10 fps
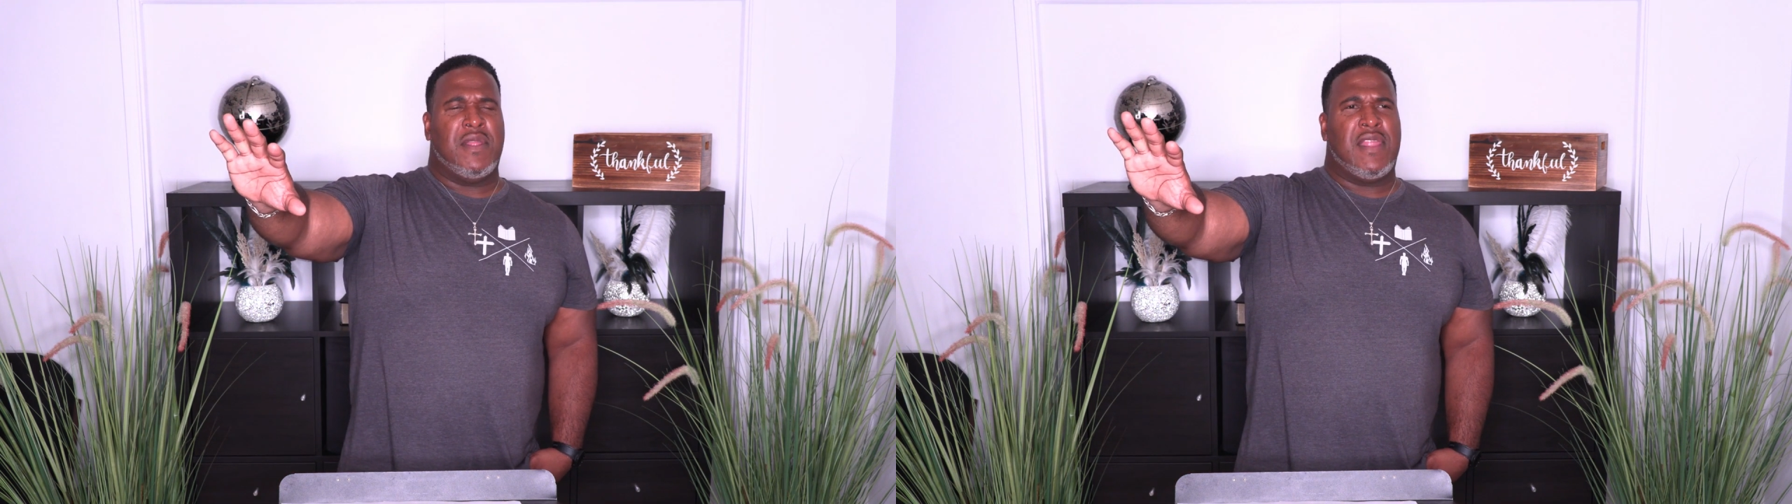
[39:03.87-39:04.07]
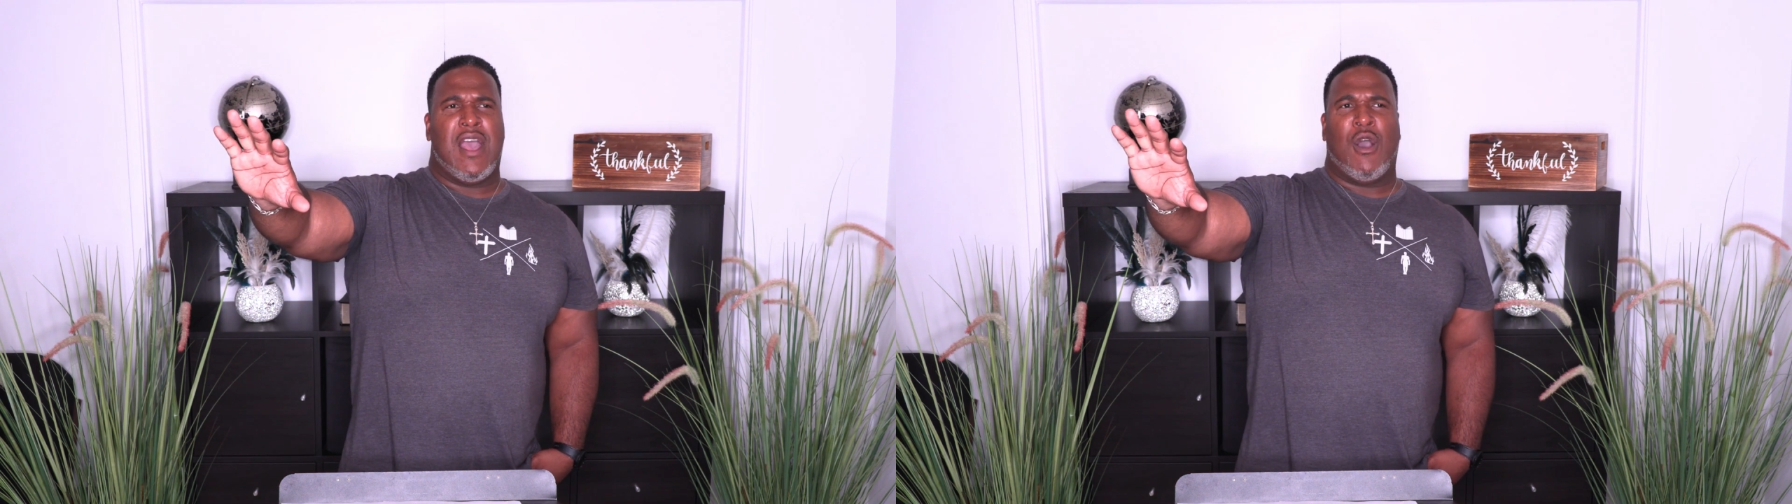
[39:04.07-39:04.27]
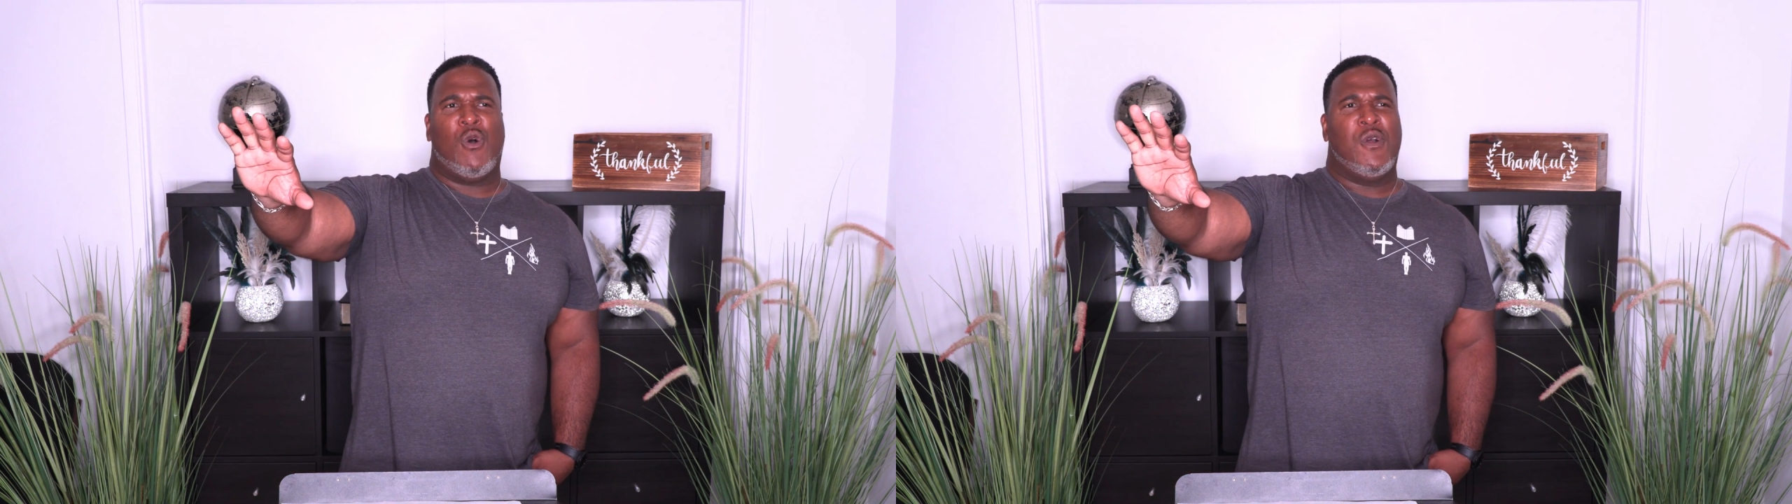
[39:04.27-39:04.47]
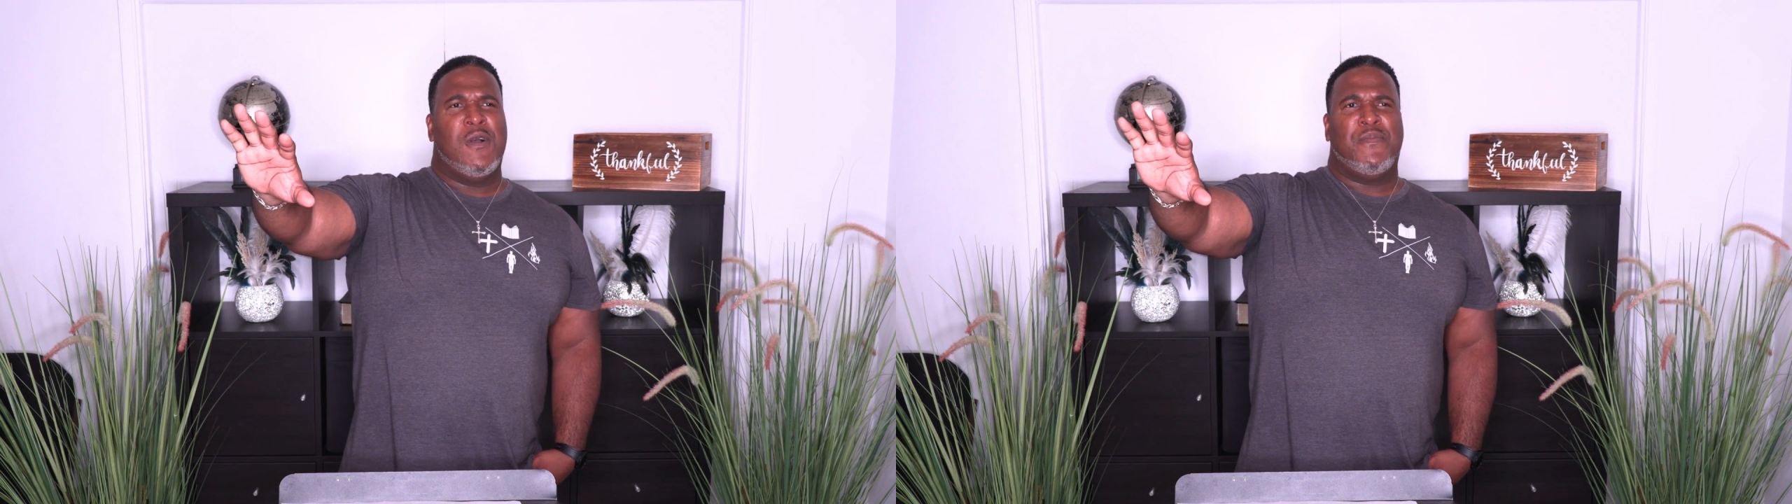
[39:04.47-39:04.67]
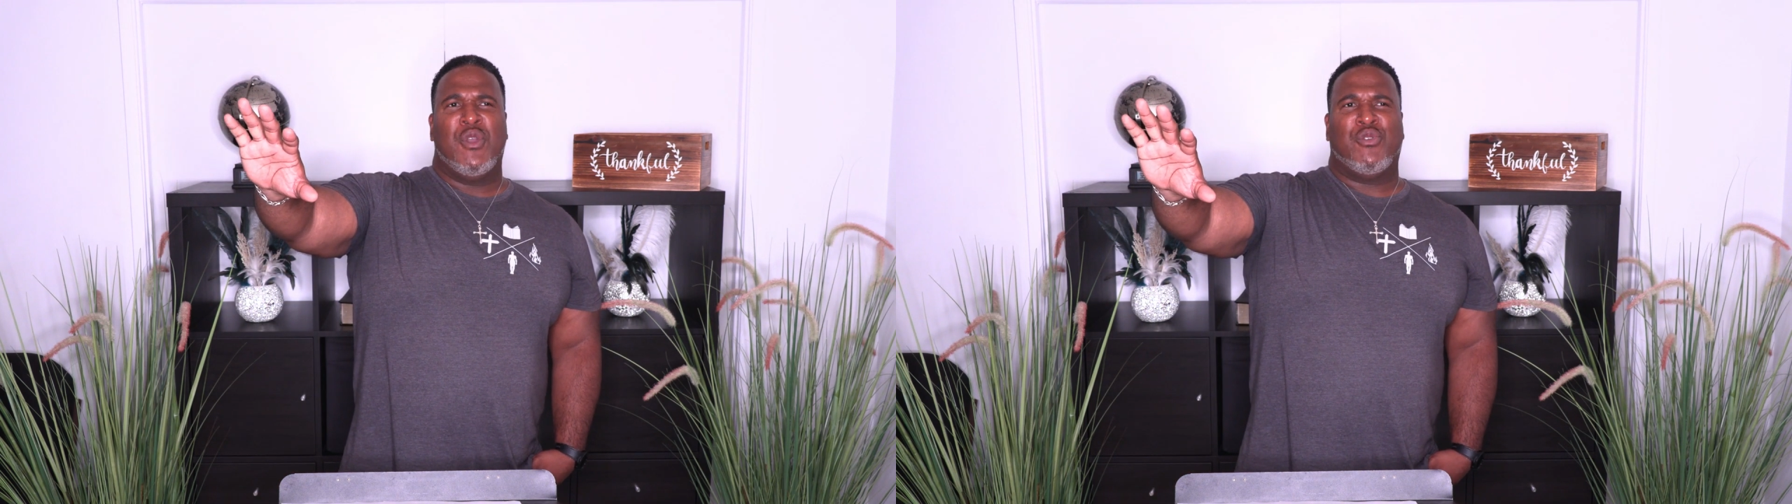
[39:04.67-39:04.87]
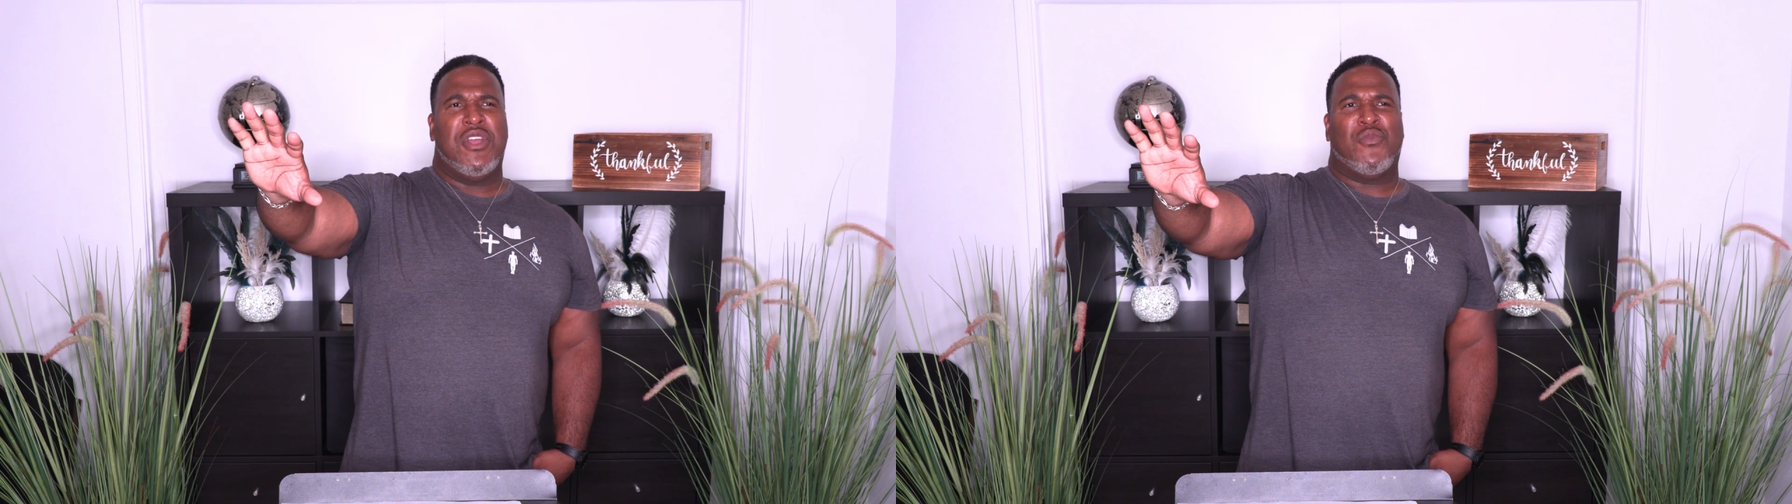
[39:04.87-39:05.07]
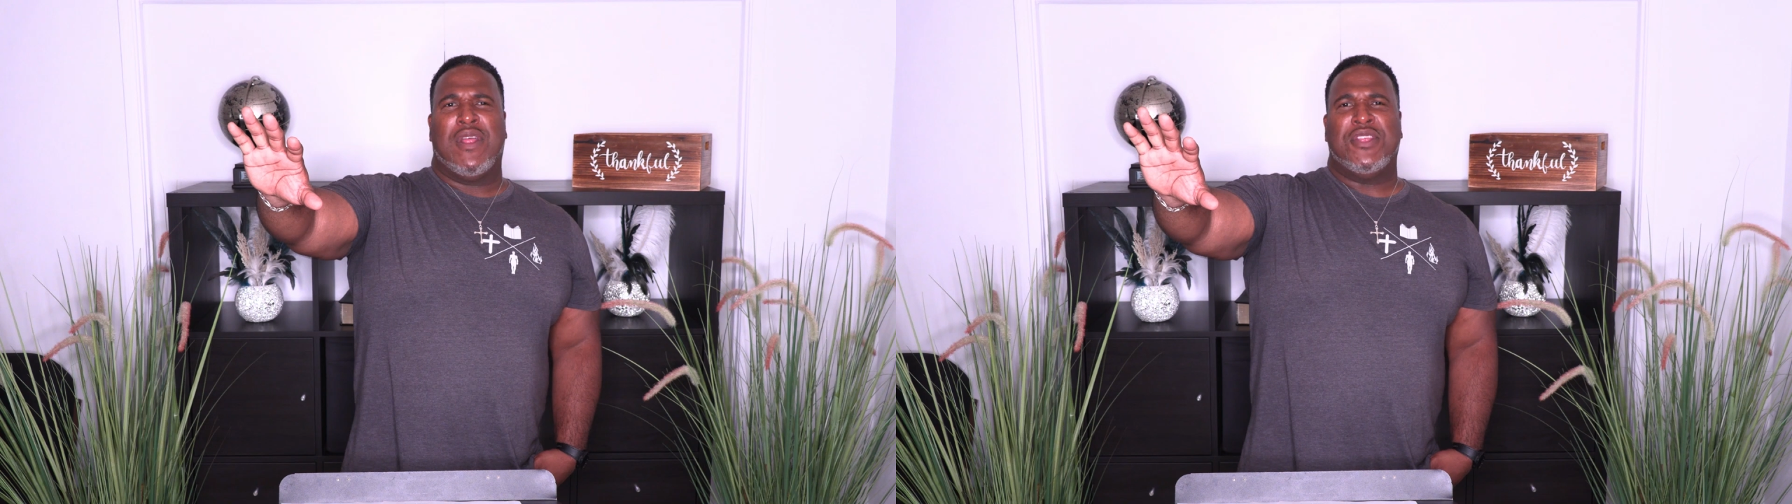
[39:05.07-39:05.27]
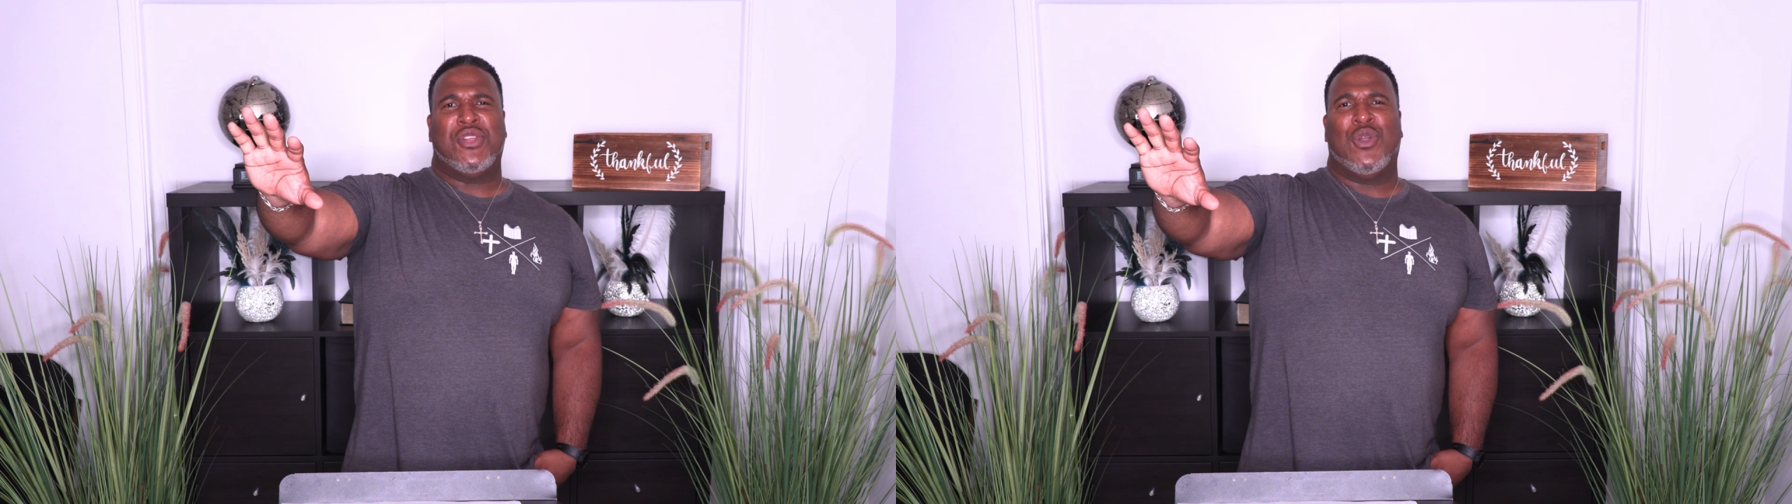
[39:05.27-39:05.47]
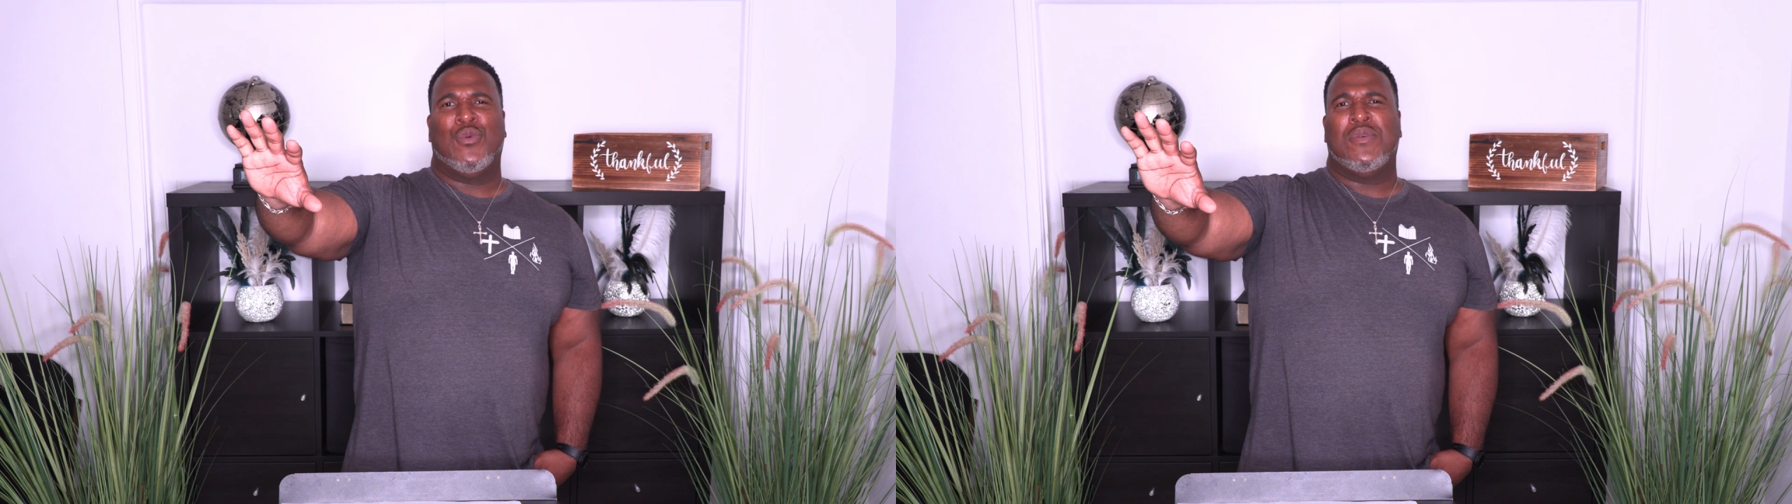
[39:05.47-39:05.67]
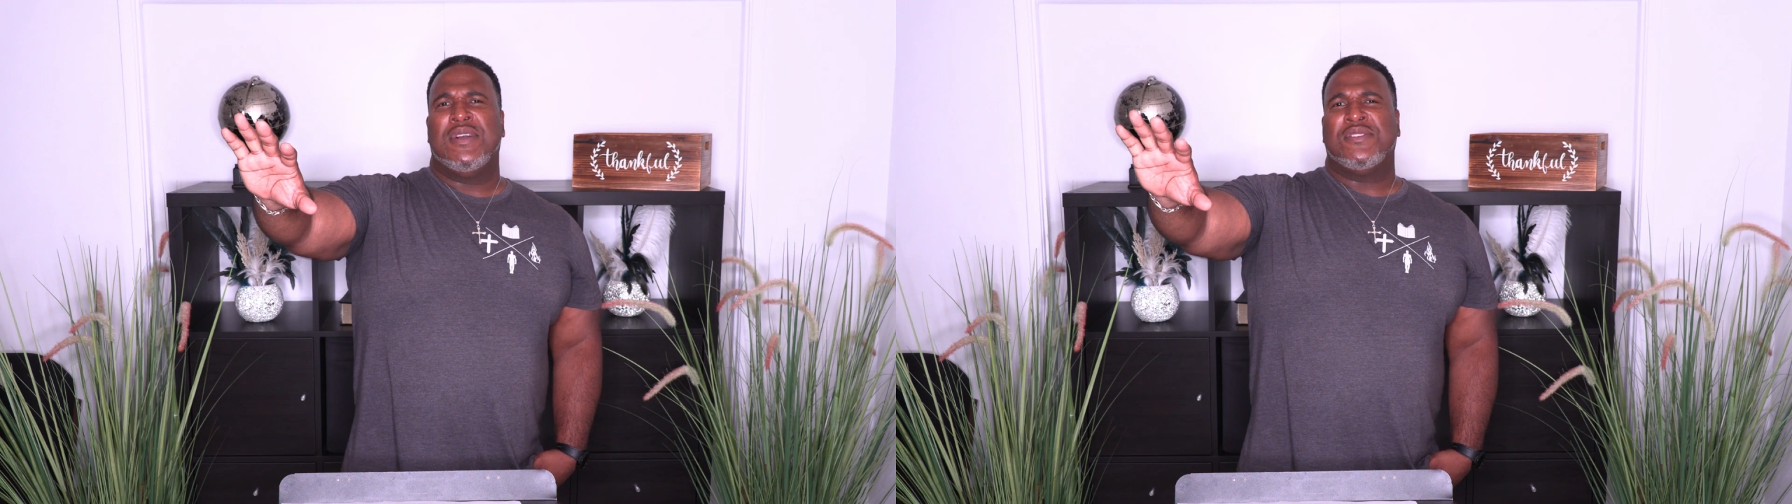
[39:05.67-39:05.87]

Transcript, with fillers: and now they're getting ready to go